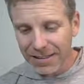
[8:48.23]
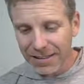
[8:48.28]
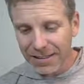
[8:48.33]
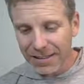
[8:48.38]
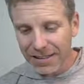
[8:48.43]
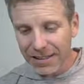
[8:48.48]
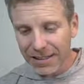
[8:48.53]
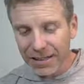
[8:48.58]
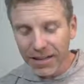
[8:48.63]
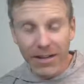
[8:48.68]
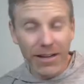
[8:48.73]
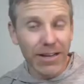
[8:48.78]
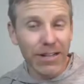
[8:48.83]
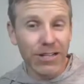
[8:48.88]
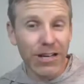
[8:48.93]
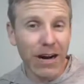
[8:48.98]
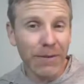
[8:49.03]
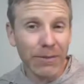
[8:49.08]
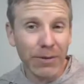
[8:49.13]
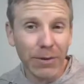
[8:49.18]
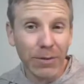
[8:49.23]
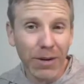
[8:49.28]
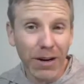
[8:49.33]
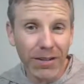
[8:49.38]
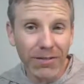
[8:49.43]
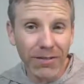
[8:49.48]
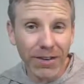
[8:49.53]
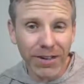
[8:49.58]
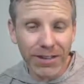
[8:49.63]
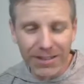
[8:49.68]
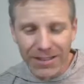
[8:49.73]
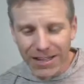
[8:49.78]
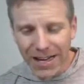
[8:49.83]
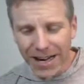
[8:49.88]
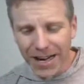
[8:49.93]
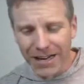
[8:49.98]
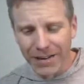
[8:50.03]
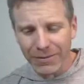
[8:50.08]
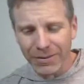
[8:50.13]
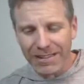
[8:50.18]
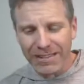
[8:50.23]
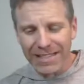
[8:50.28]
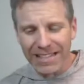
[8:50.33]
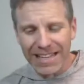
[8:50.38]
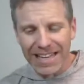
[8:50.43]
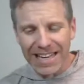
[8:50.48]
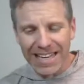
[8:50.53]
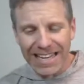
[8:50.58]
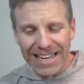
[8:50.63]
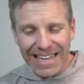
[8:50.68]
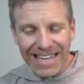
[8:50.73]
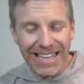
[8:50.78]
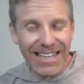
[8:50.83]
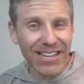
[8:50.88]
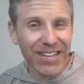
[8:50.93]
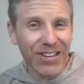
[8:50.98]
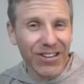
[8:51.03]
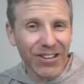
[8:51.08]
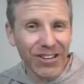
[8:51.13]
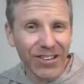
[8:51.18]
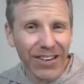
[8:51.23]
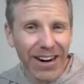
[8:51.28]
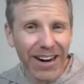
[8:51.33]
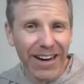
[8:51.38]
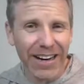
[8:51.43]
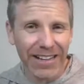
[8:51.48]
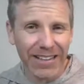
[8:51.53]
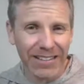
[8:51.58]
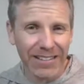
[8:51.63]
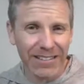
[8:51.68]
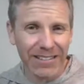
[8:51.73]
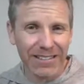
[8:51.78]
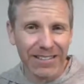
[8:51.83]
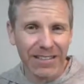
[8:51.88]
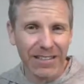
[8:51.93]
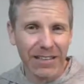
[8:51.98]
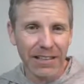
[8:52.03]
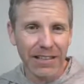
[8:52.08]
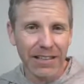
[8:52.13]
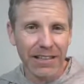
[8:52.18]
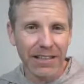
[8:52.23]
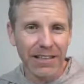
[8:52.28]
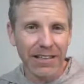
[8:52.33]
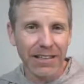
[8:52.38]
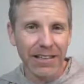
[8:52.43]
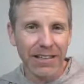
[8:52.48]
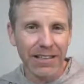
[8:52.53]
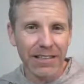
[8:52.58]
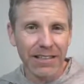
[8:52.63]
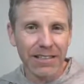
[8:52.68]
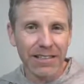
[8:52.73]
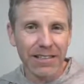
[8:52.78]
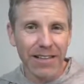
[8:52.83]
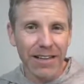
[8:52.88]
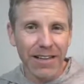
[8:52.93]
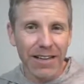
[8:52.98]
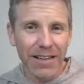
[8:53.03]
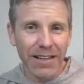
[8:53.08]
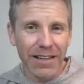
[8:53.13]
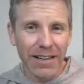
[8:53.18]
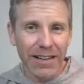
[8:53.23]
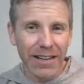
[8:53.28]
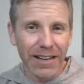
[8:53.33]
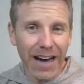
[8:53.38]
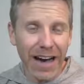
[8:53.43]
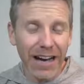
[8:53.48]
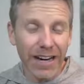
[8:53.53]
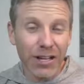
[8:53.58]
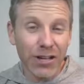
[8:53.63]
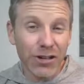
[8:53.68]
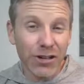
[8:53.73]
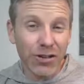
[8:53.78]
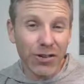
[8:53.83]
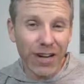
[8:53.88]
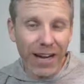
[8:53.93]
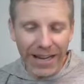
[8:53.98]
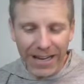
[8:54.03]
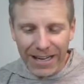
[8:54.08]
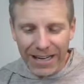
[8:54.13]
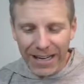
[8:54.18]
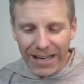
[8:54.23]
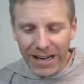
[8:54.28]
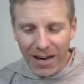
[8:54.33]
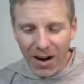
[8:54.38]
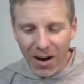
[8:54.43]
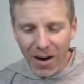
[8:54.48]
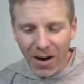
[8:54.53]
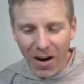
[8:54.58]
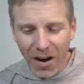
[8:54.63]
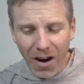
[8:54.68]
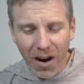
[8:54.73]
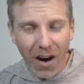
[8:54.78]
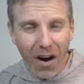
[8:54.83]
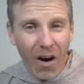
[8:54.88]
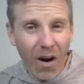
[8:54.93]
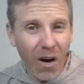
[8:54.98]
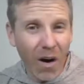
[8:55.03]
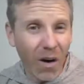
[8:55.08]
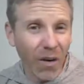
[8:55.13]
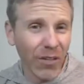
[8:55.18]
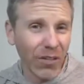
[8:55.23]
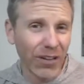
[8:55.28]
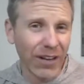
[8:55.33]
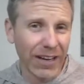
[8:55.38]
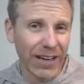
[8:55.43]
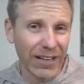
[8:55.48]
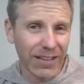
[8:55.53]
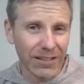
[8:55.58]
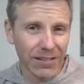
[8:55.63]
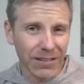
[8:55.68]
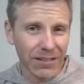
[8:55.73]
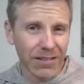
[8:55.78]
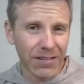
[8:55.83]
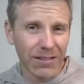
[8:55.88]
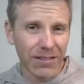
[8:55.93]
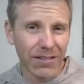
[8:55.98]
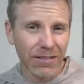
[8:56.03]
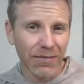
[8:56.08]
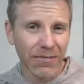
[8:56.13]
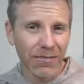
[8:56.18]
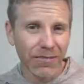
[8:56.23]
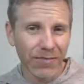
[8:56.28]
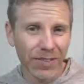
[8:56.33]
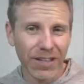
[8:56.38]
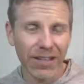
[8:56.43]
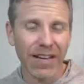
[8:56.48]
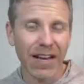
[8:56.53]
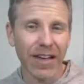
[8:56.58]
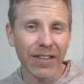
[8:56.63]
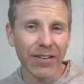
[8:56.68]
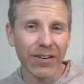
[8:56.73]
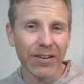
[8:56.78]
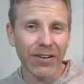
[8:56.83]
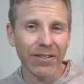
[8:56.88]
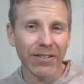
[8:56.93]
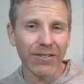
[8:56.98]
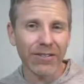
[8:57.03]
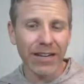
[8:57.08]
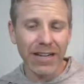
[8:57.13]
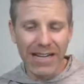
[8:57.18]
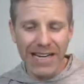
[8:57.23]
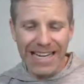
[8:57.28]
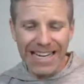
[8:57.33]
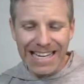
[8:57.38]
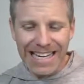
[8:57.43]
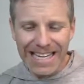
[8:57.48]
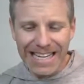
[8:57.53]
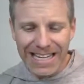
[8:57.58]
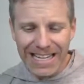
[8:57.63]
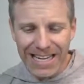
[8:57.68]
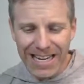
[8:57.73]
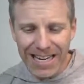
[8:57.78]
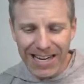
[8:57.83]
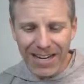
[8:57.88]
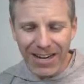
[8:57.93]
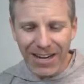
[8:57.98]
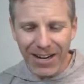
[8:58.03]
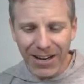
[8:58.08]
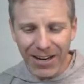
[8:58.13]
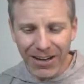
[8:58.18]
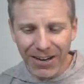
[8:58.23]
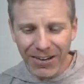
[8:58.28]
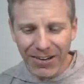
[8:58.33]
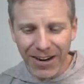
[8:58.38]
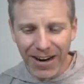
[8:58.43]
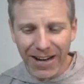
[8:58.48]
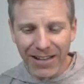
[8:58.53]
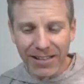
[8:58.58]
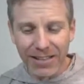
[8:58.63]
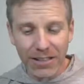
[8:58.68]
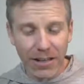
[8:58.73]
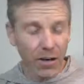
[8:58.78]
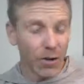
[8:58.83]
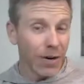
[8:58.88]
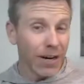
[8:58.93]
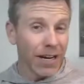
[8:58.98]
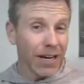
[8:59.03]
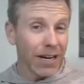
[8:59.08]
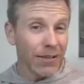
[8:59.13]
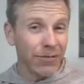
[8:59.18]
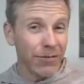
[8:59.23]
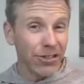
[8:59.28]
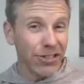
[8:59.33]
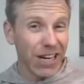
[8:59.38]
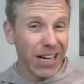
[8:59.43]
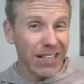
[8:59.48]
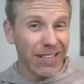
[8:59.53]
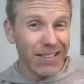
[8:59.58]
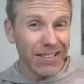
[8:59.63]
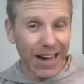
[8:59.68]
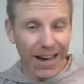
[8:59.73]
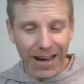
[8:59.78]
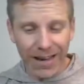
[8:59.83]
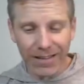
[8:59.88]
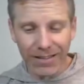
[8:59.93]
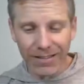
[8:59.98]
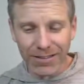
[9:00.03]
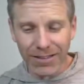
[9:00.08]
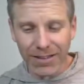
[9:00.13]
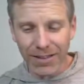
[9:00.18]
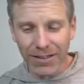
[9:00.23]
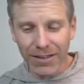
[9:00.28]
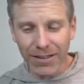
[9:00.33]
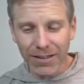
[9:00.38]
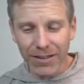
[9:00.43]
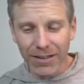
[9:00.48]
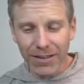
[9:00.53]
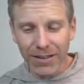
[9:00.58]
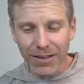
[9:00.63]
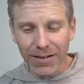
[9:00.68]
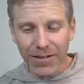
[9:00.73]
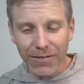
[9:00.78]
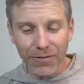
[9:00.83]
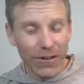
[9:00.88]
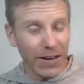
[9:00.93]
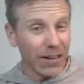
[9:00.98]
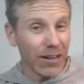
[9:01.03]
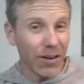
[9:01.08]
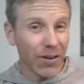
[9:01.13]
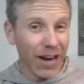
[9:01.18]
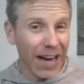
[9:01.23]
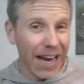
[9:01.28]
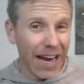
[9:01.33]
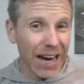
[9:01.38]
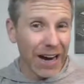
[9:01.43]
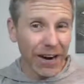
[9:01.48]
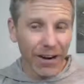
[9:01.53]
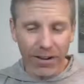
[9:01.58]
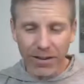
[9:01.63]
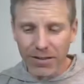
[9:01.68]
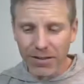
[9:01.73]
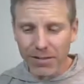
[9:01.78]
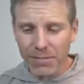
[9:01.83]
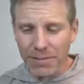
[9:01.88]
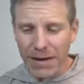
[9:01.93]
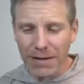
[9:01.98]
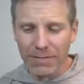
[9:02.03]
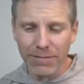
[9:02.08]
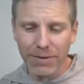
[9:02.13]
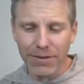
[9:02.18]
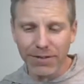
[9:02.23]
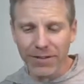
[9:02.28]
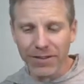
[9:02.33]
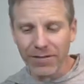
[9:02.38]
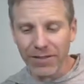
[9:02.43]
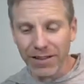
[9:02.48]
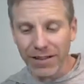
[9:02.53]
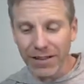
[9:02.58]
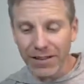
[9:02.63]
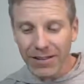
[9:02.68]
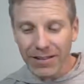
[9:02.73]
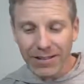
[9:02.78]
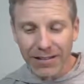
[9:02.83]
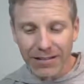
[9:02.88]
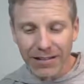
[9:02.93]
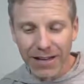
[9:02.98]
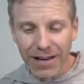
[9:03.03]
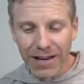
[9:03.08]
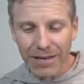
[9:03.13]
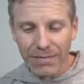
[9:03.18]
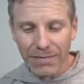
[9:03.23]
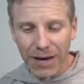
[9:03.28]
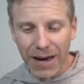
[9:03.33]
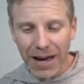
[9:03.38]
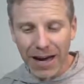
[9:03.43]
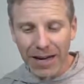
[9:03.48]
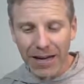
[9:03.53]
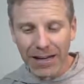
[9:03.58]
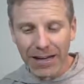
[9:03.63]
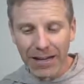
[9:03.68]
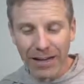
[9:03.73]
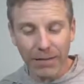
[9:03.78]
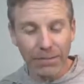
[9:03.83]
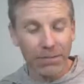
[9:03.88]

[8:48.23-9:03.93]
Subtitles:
In chapter 1, verse 9, we see that in Christ is God is uniting all things together, right? In Christ. So if Gentiles are fellow heirs, members of the same body, and